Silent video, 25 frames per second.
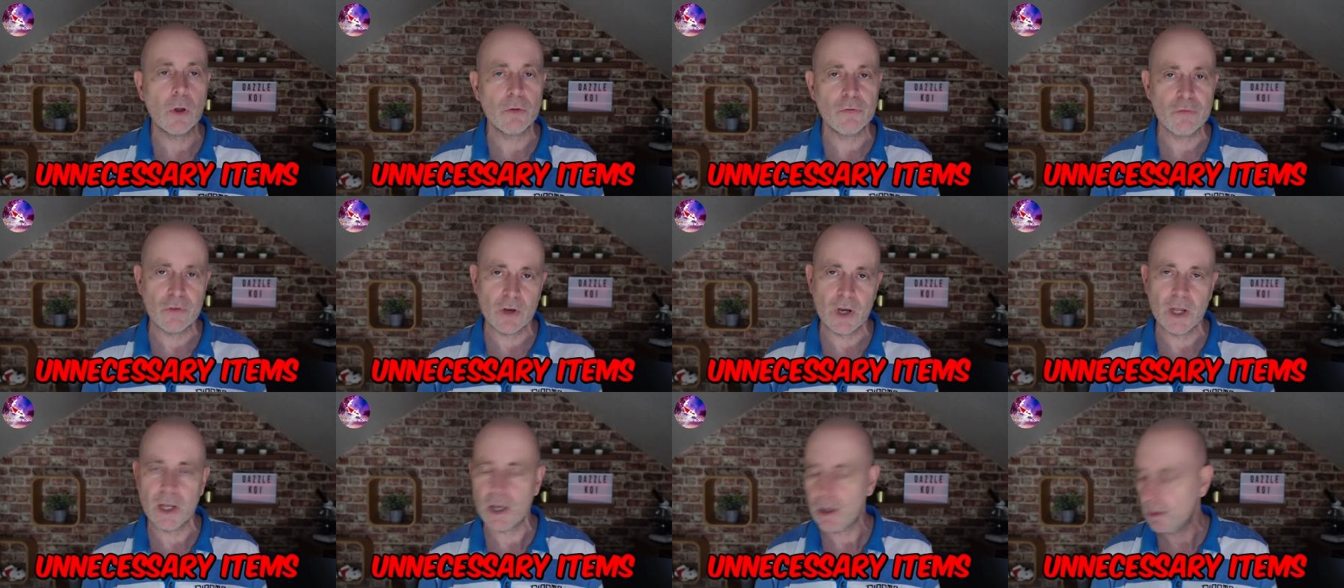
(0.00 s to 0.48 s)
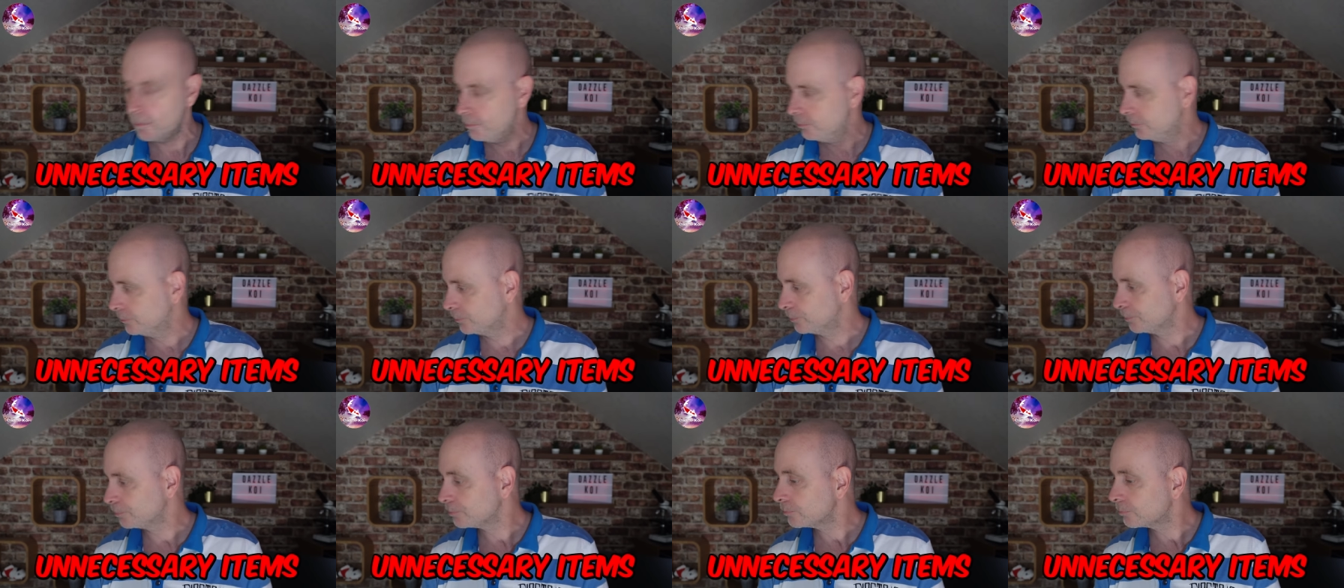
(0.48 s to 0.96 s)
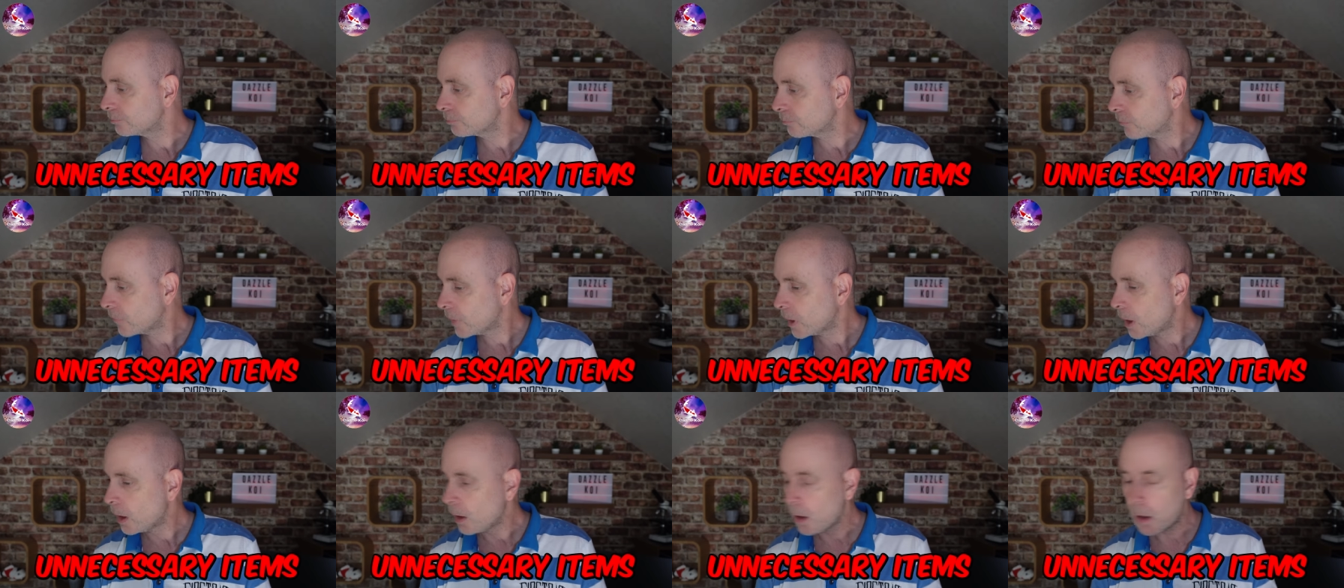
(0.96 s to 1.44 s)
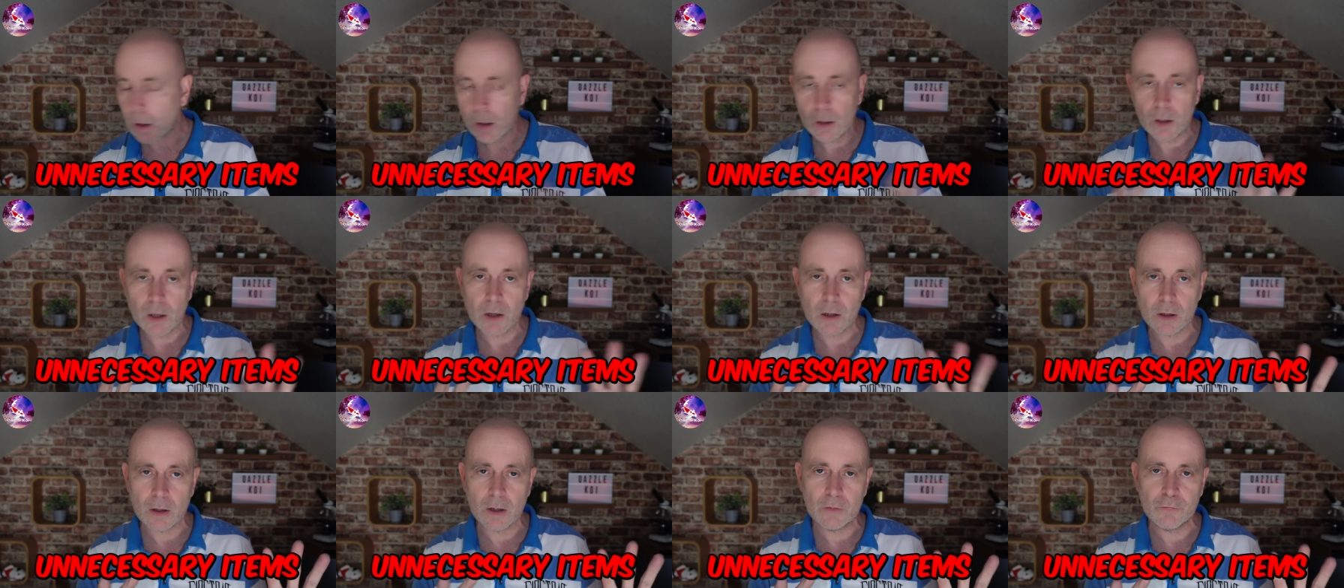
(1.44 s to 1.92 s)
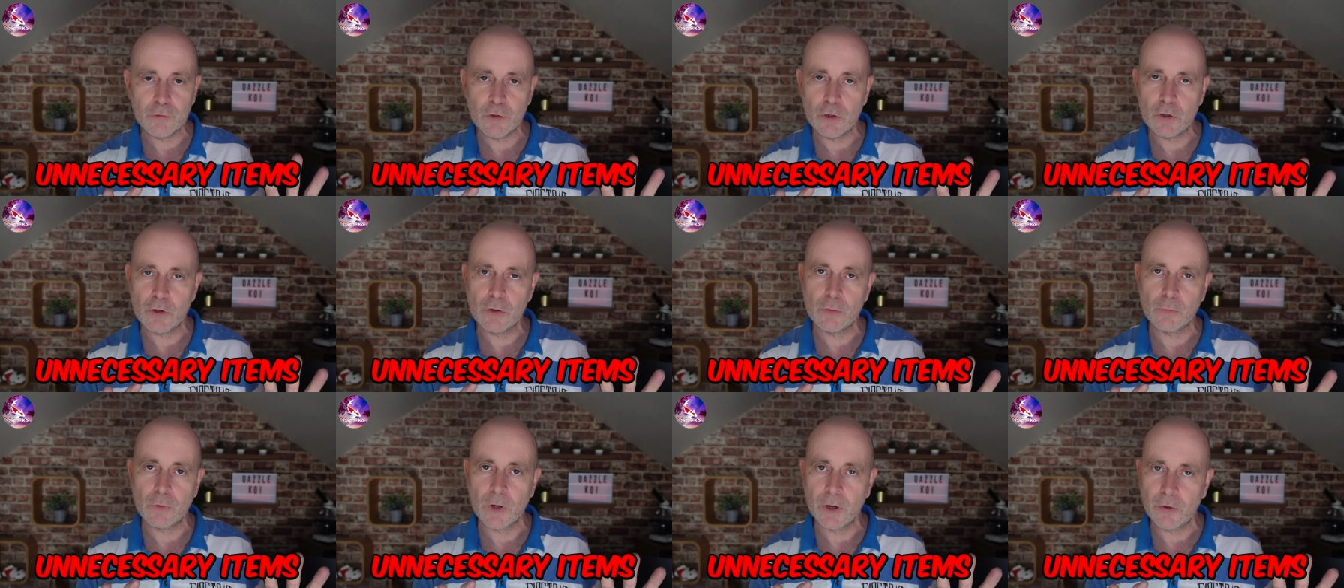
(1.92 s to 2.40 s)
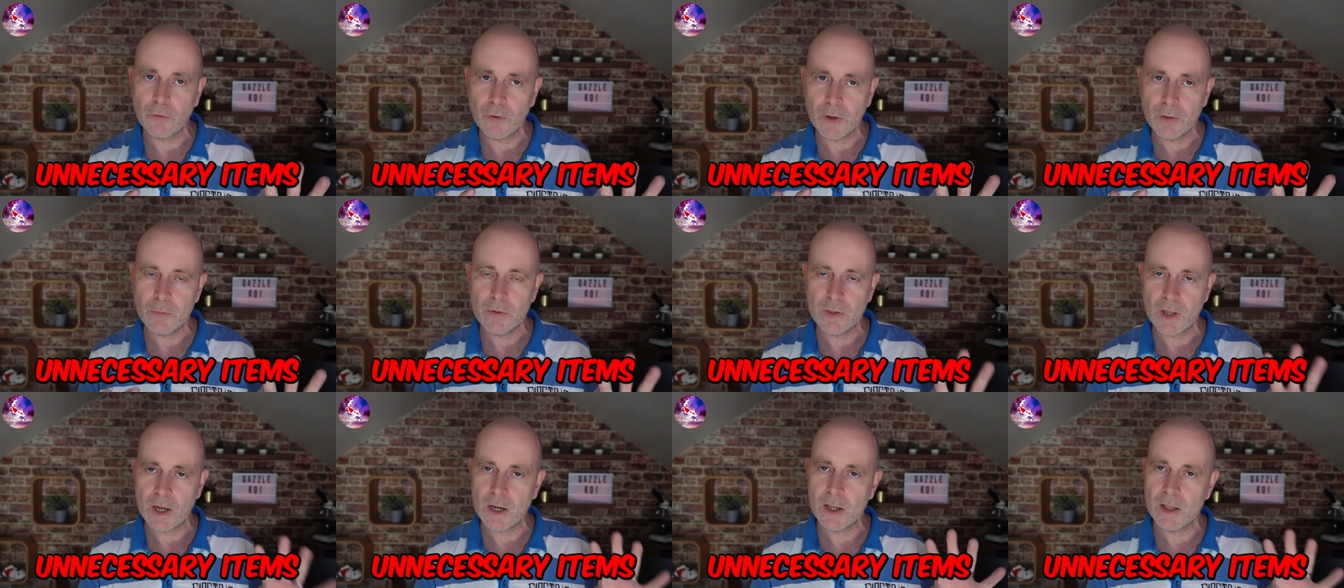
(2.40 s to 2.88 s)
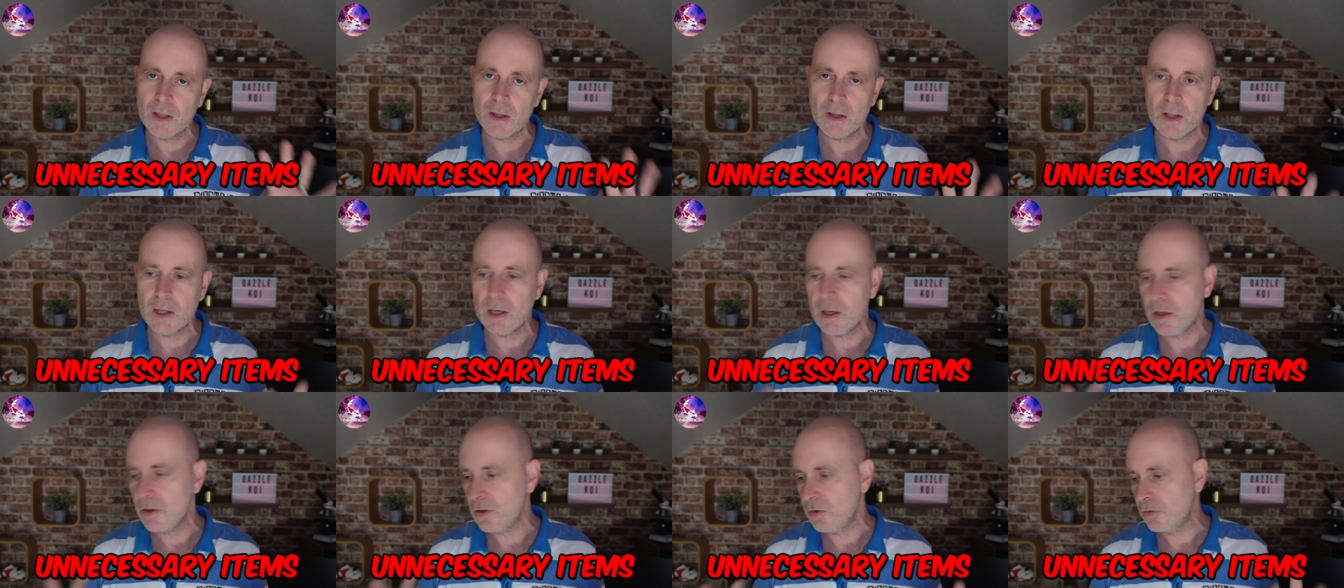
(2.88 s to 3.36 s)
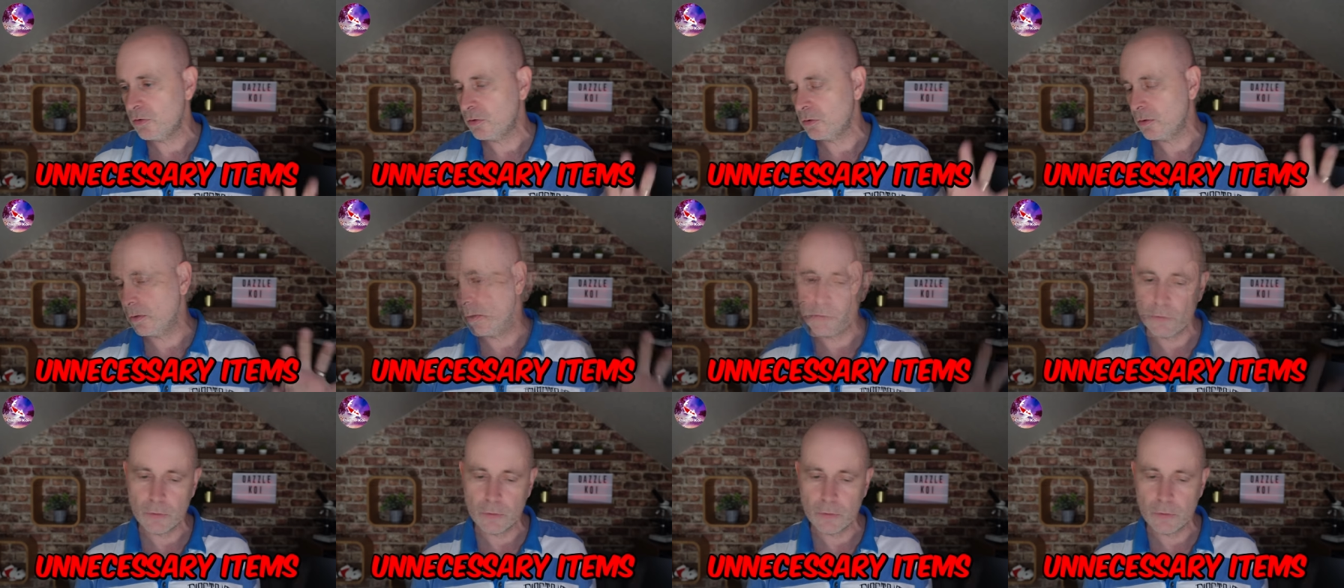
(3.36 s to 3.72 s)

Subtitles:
ones in here. If you don't agree with any of these,